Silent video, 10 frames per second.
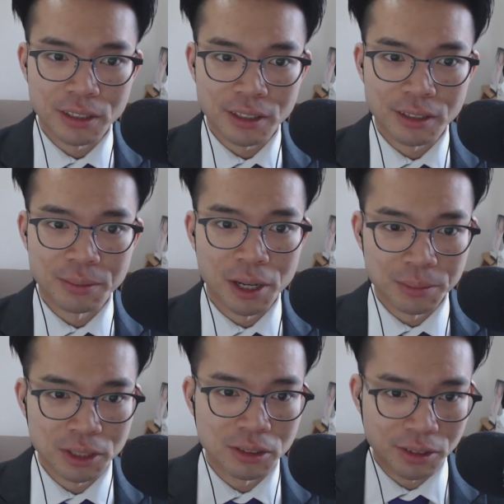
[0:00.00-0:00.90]

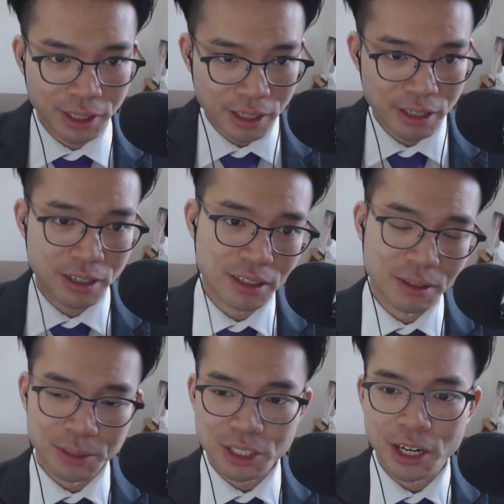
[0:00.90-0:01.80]
up to like a
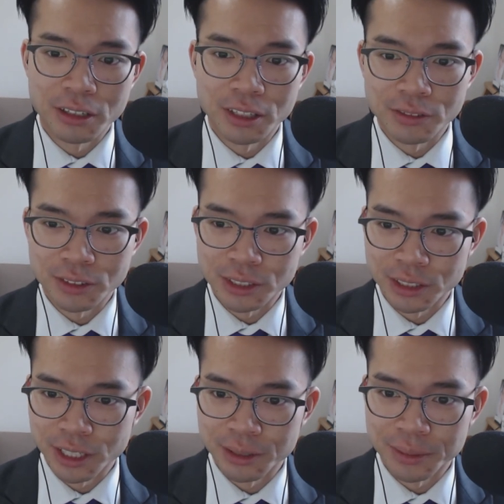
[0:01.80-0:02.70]
much higher level than
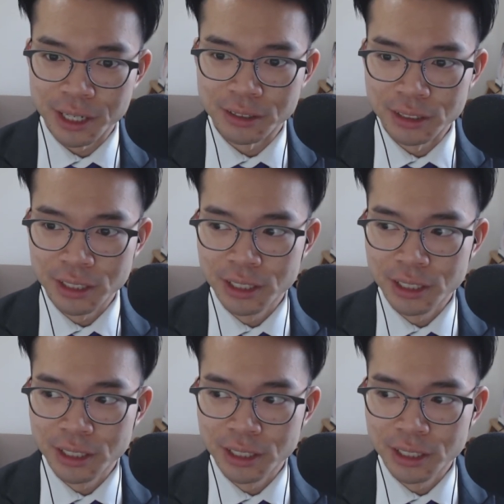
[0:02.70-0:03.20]
I am now.